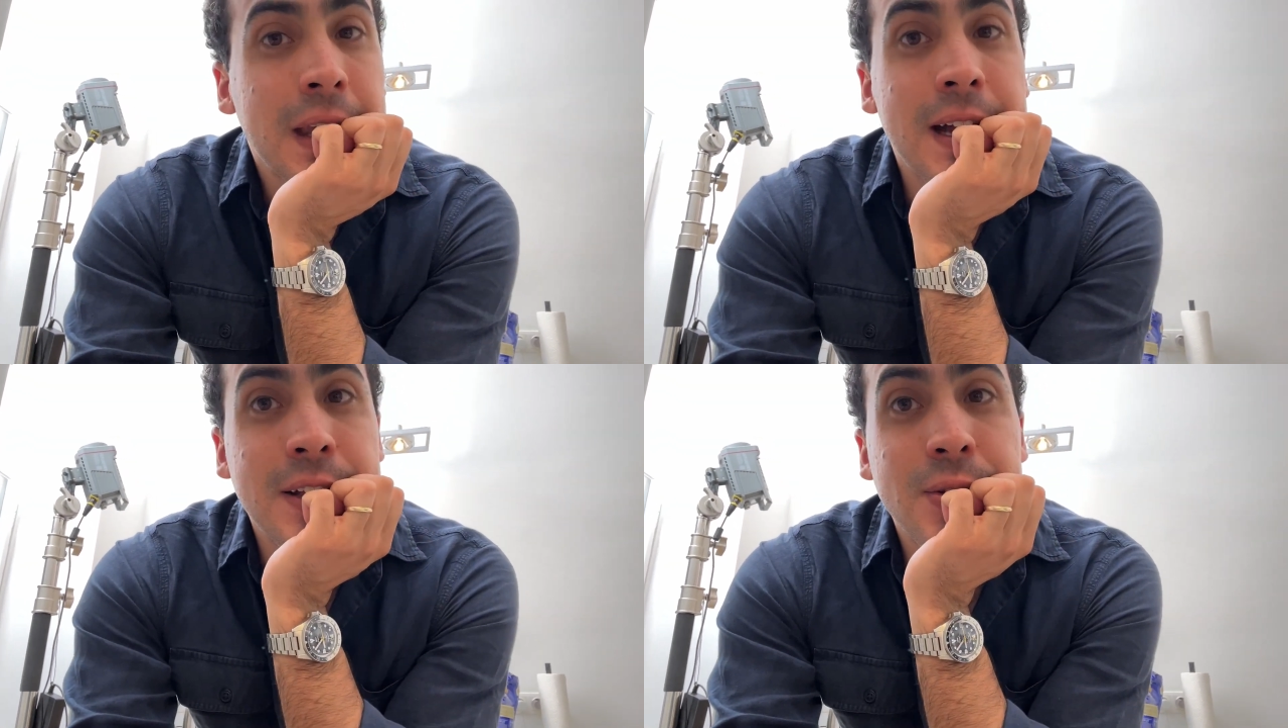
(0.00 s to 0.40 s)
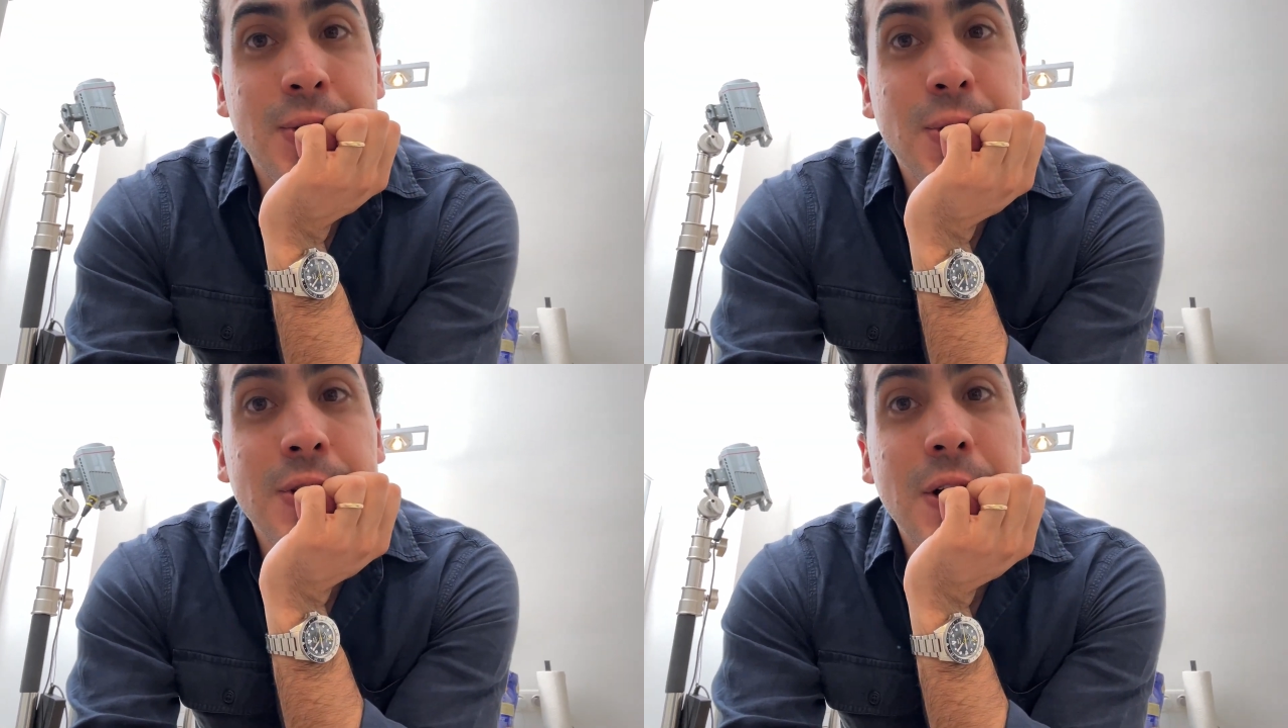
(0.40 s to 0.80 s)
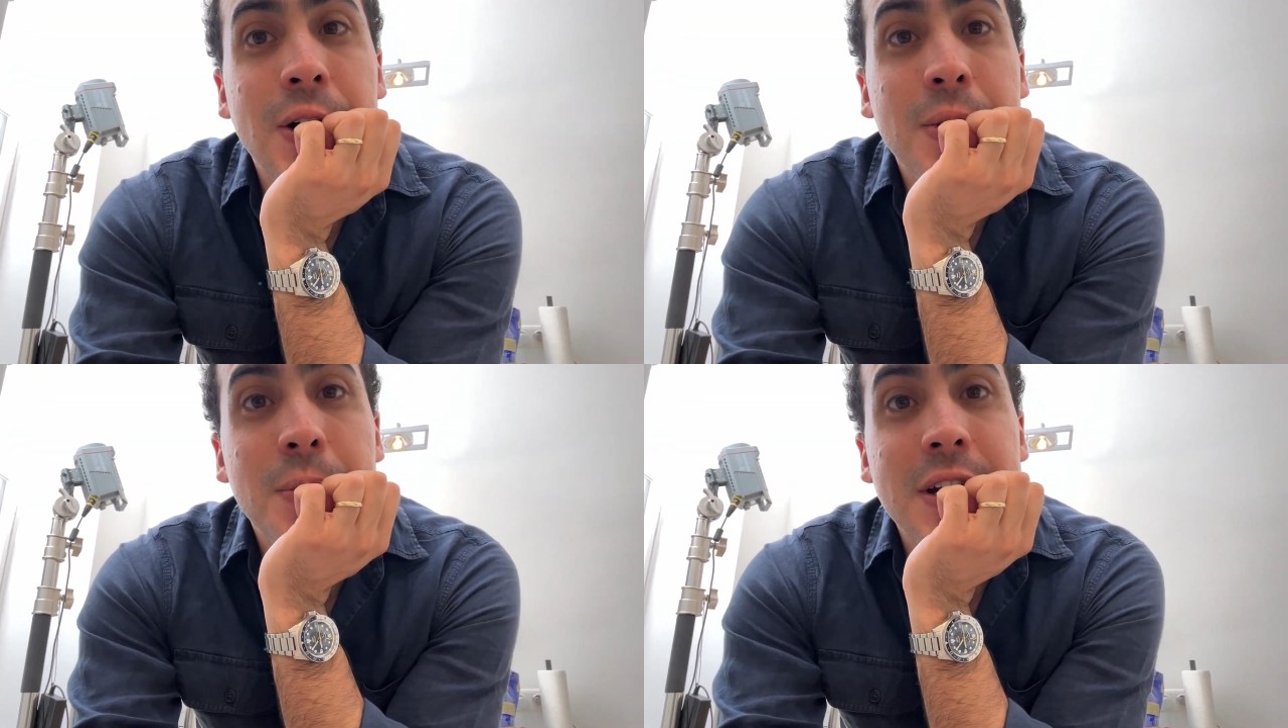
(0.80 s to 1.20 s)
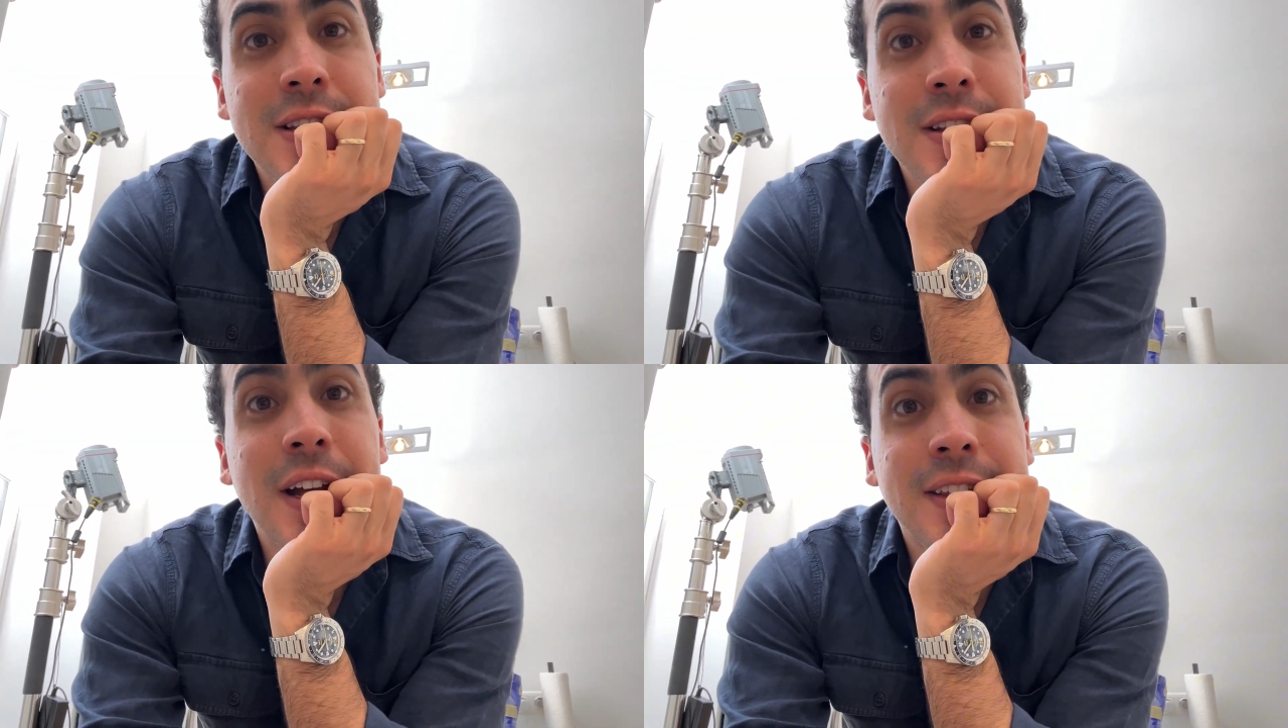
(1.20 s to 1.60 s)
to do so, but it's
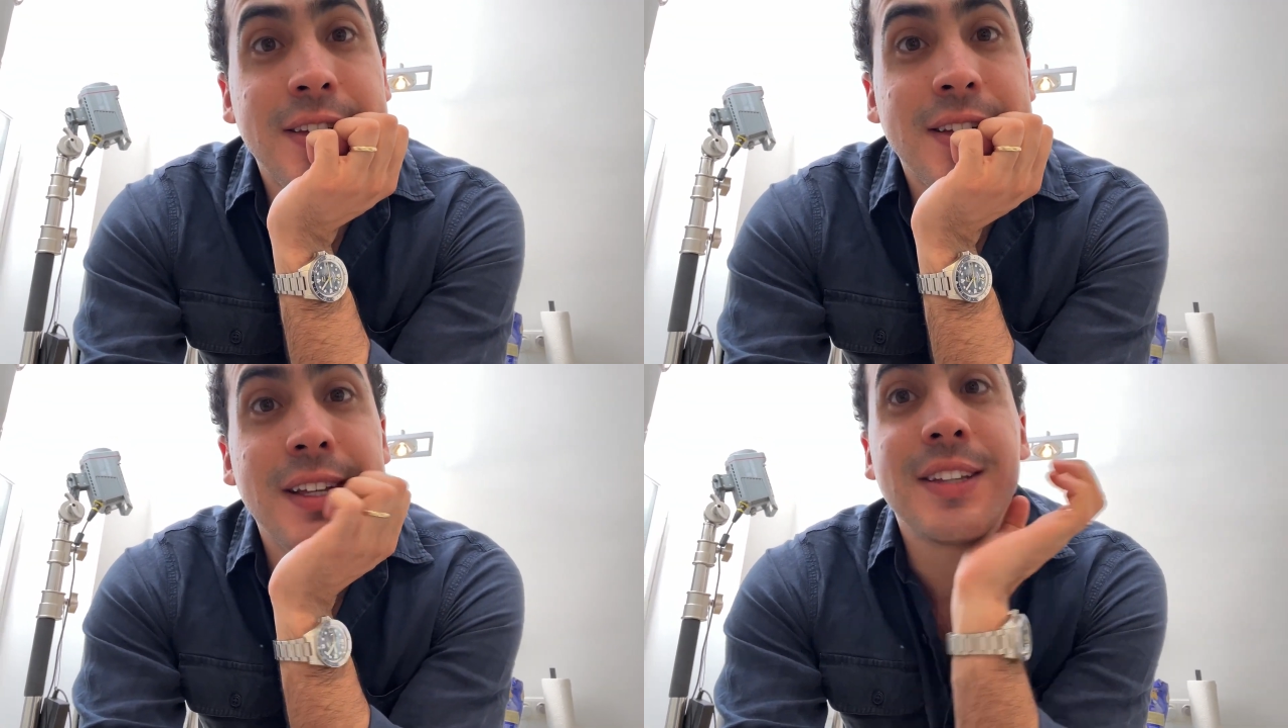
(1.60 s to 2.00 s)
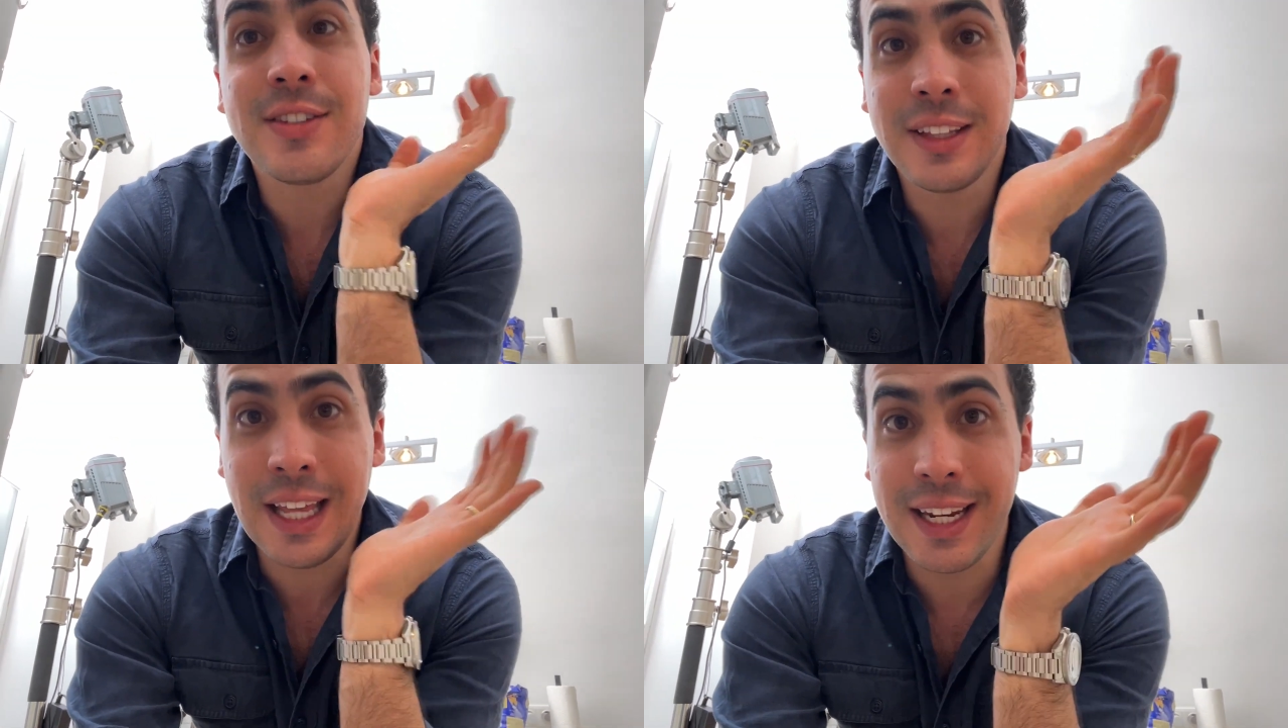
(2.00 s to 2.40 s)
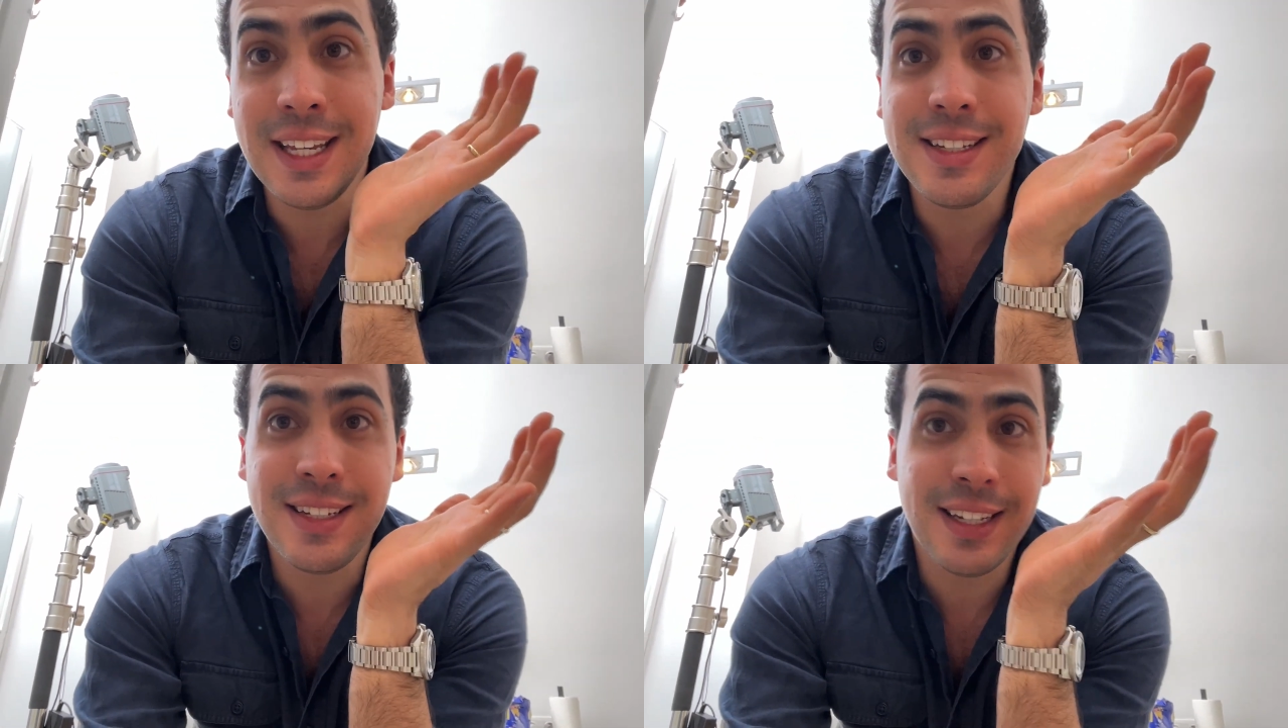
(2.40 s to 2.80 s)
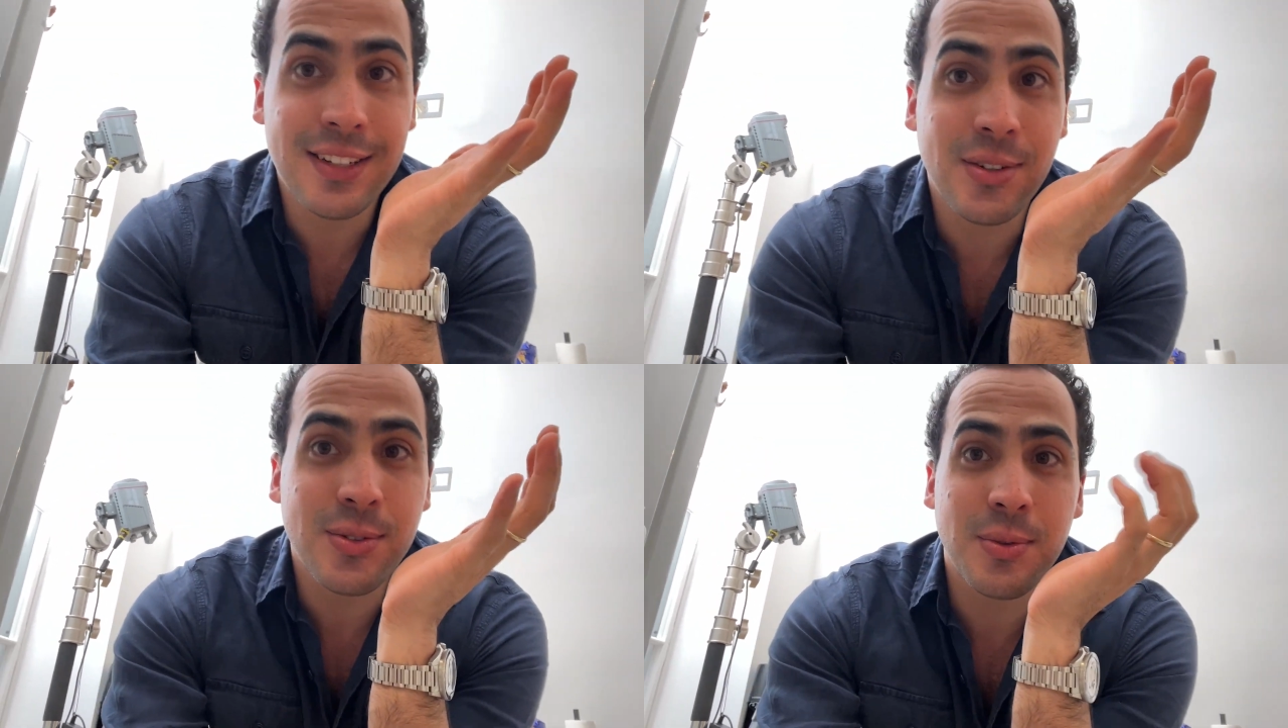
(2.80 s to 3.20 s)
not that easy, and it's
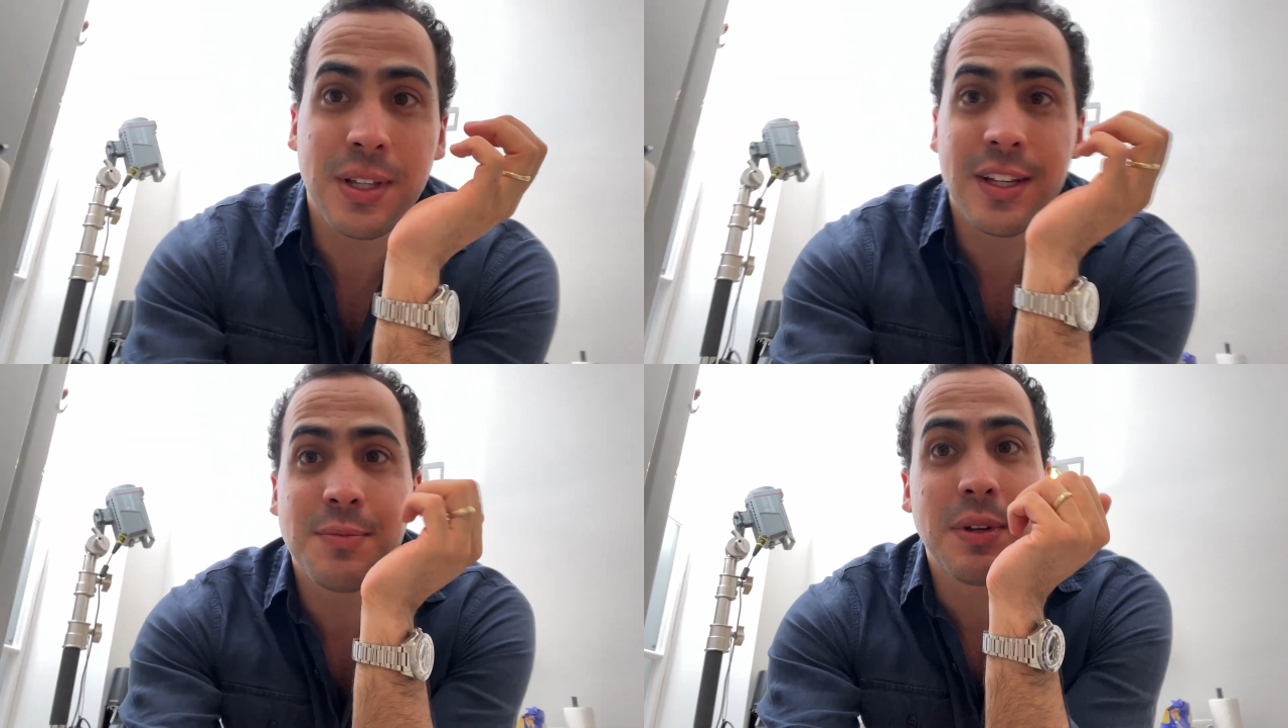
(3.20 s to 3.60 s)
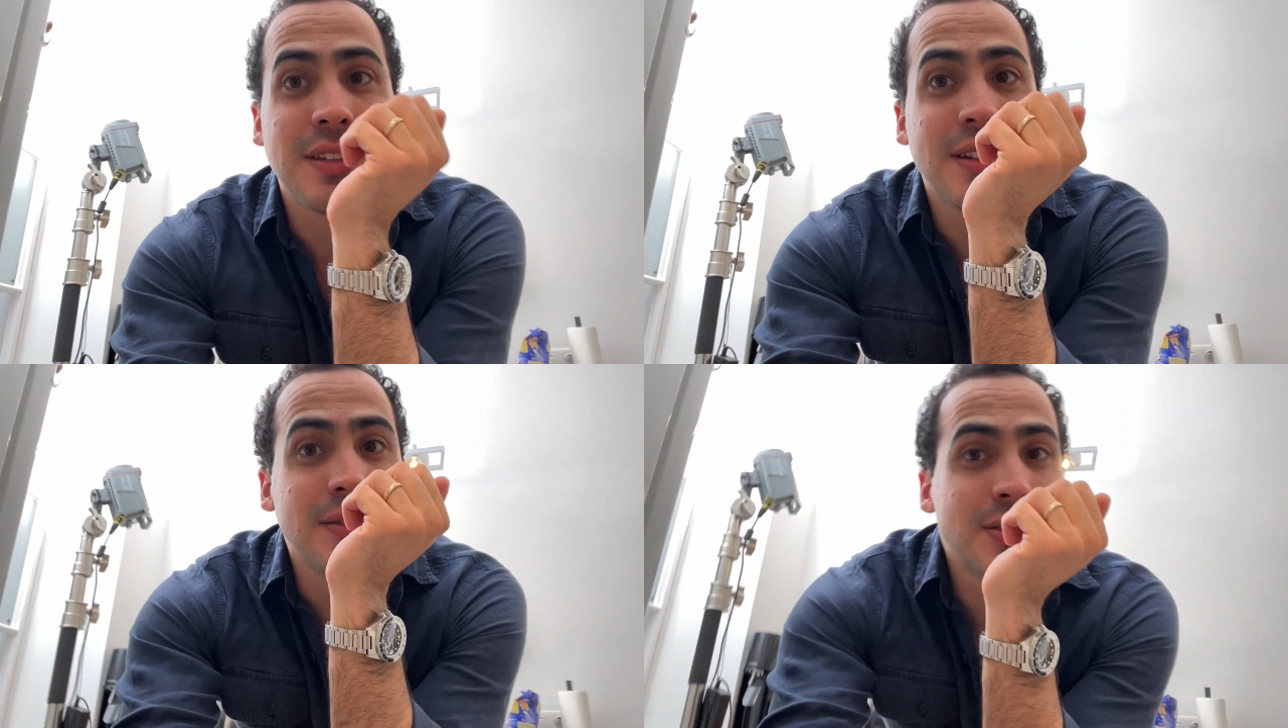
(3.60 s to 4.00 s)
also really expensive.